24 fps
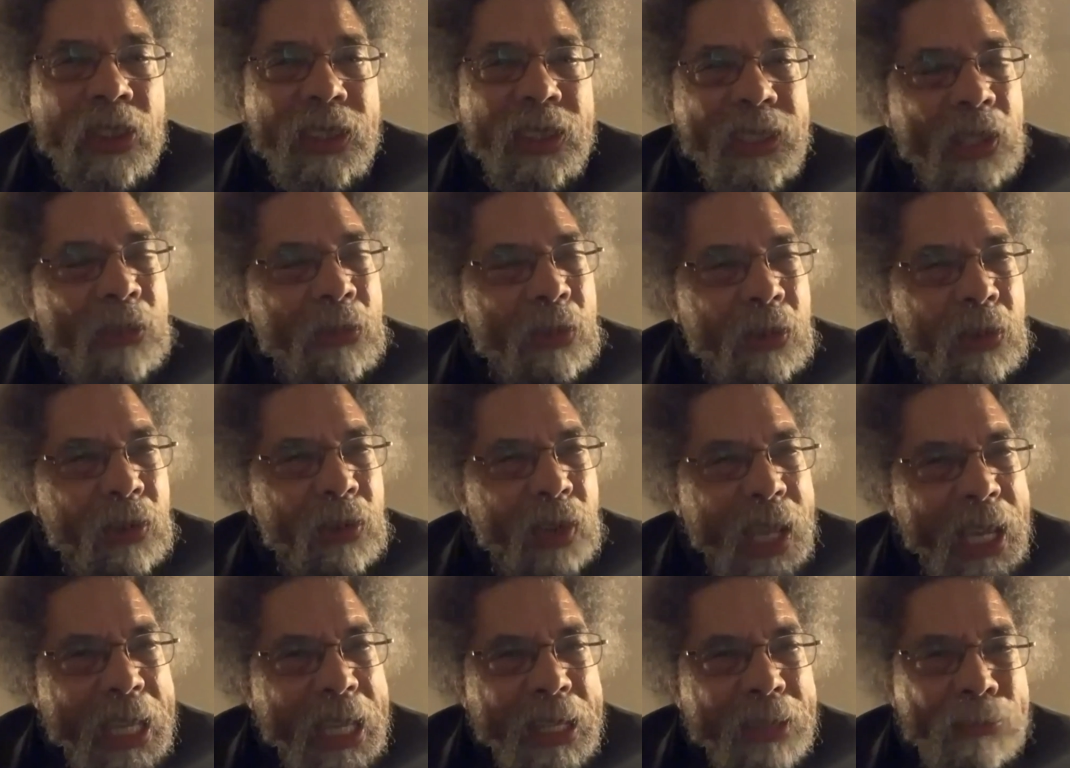You say, well,
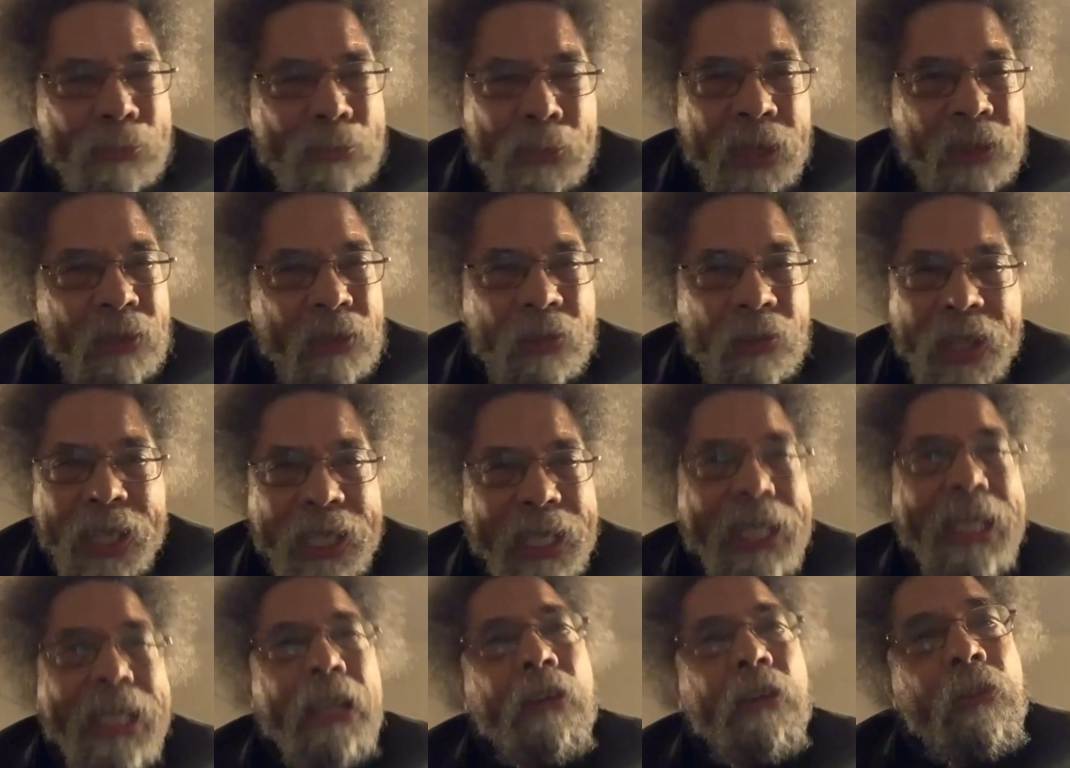wait a minute, we
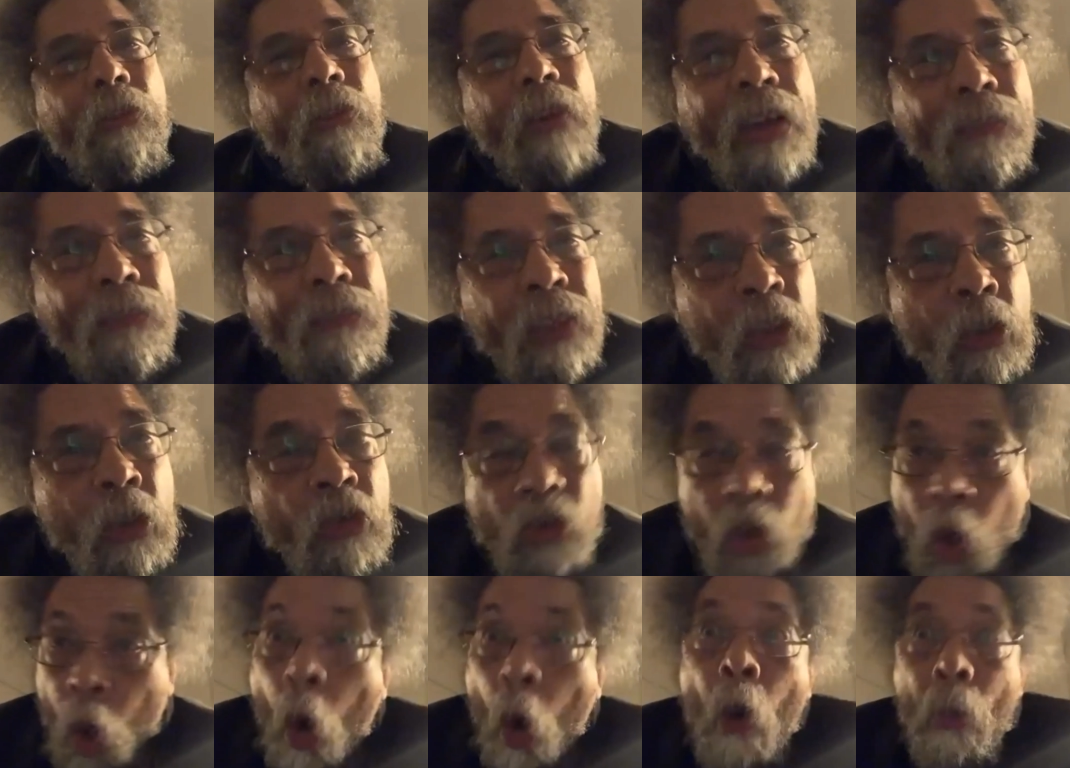need a
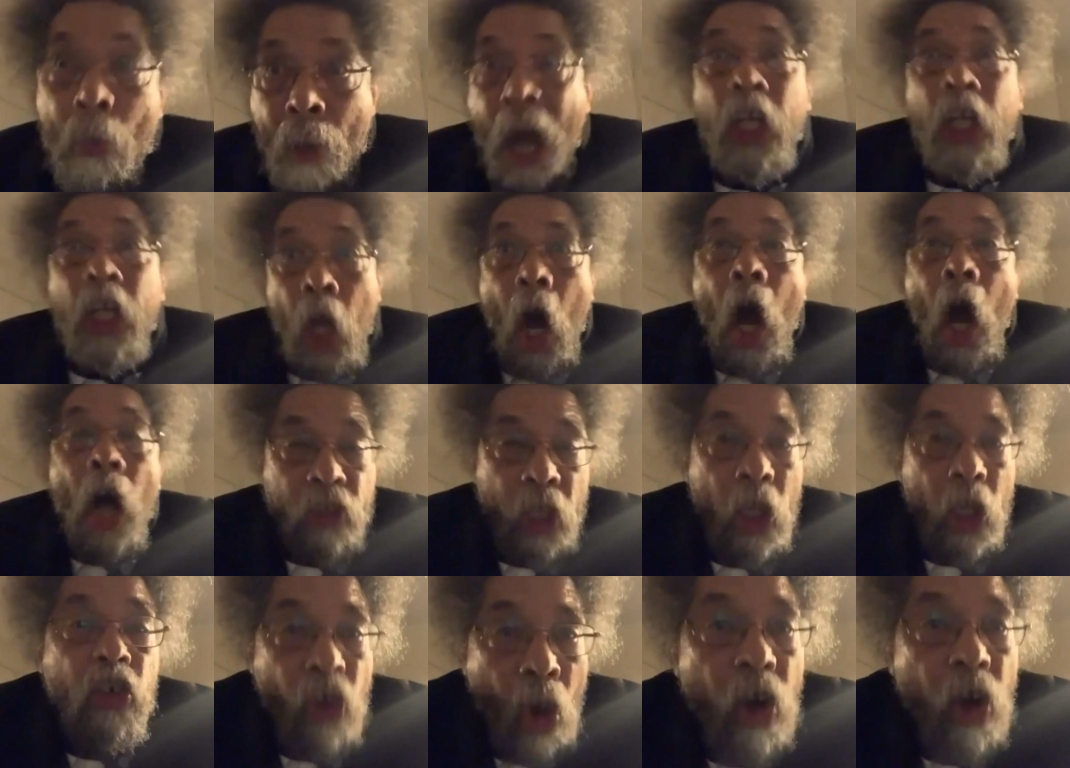revolution. Oh my God,
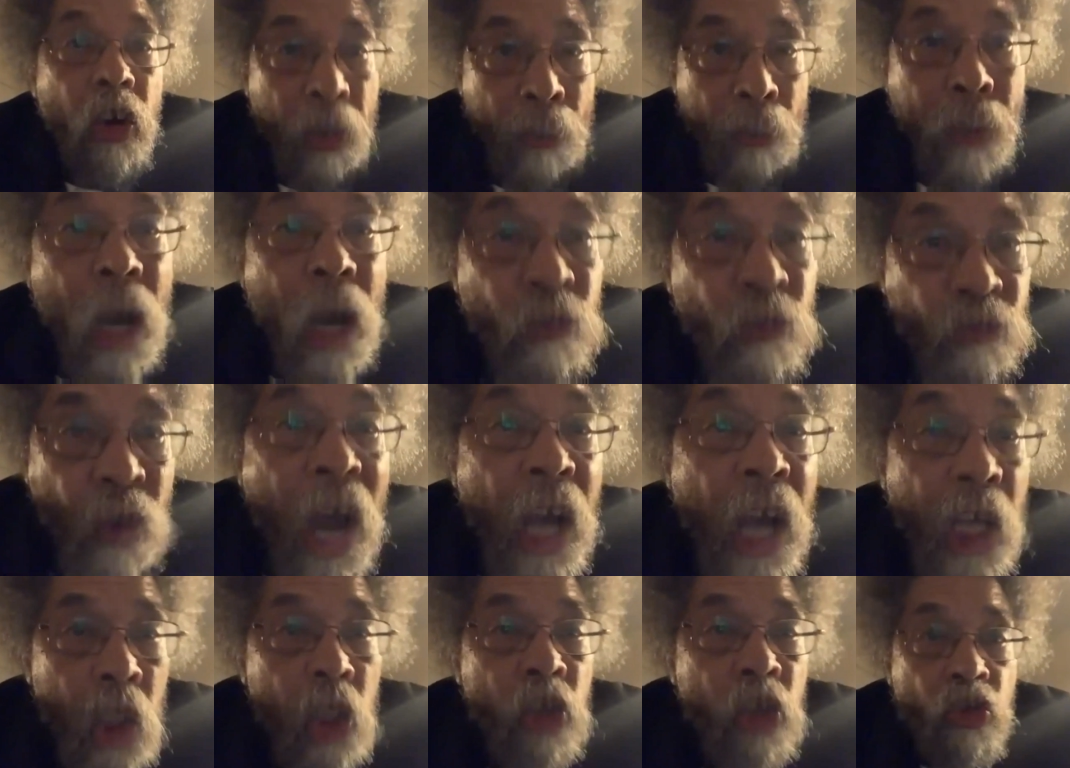they talking about
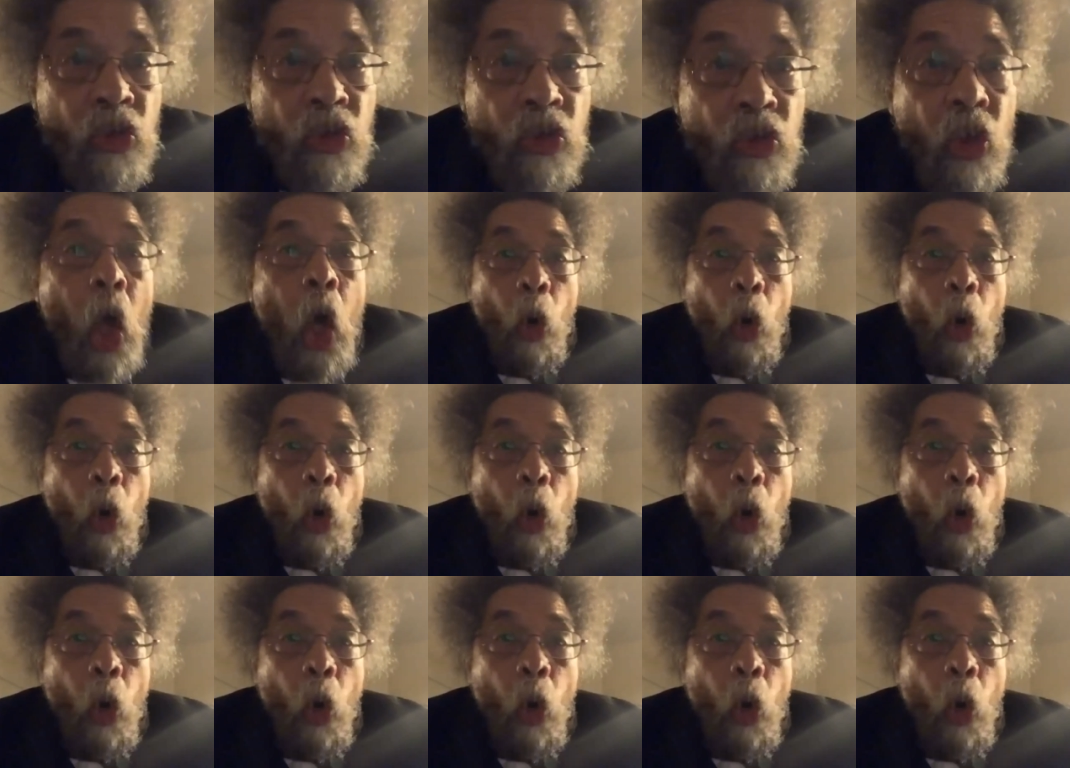violence.